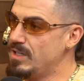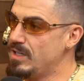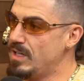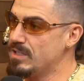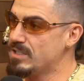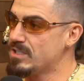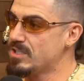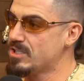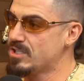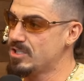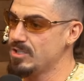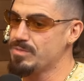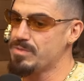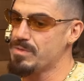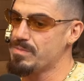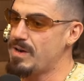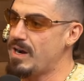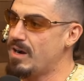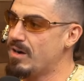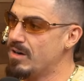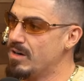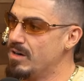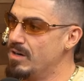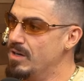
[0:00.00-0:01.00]
It's a
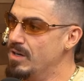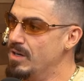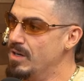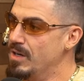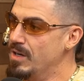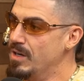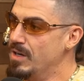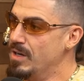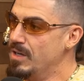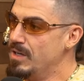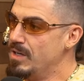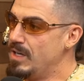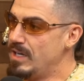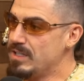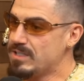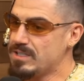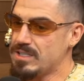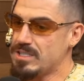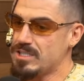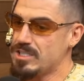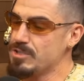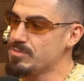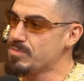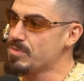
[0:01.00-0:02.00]
superpower. It's a
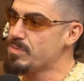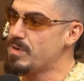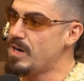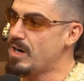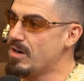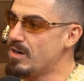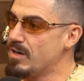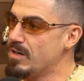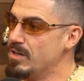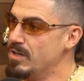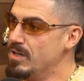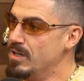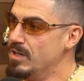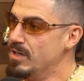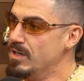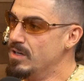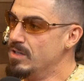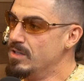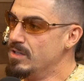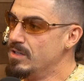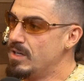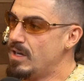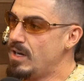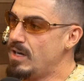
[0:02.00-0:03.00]
superpower
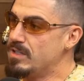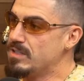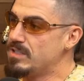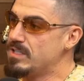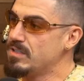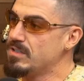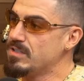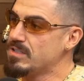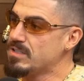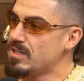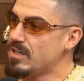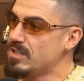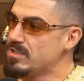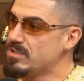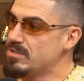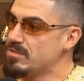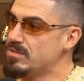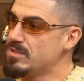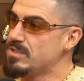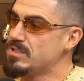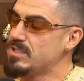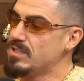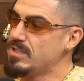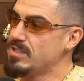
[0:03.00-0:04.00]
until it starts
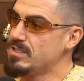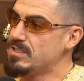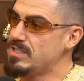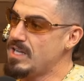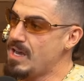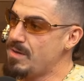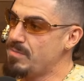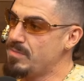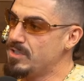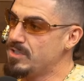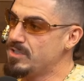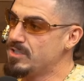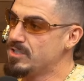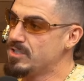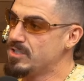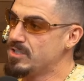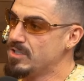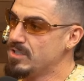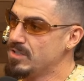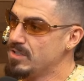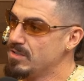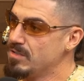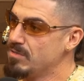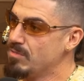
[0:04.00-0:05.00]
doing serious
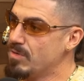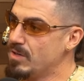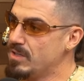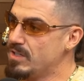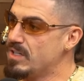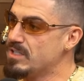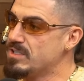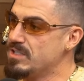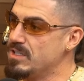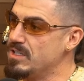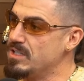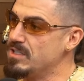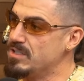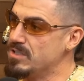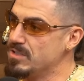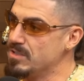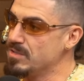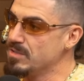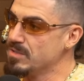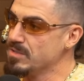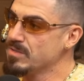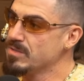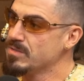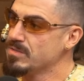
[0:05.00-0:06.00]
damage where it doesn't need
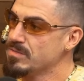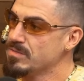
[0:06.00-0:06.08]
to.